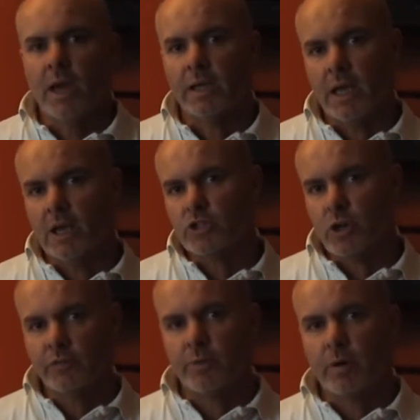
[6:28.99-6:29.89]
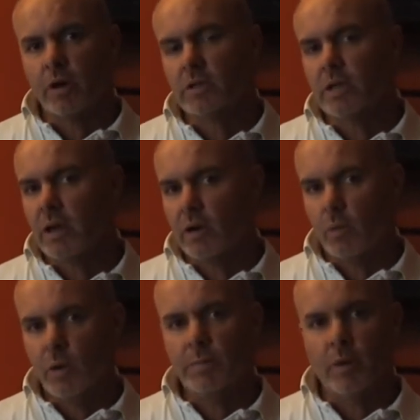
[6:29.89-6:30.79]
Again, it's often broken down on
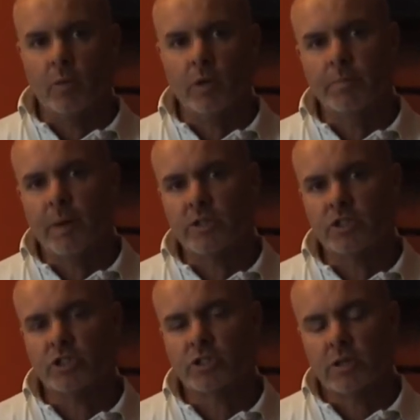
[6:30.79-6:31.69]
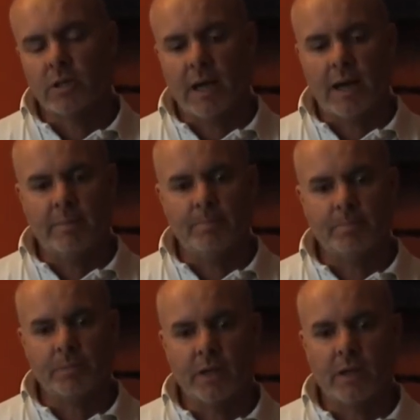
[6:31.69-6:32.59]
a week-by-week basis, how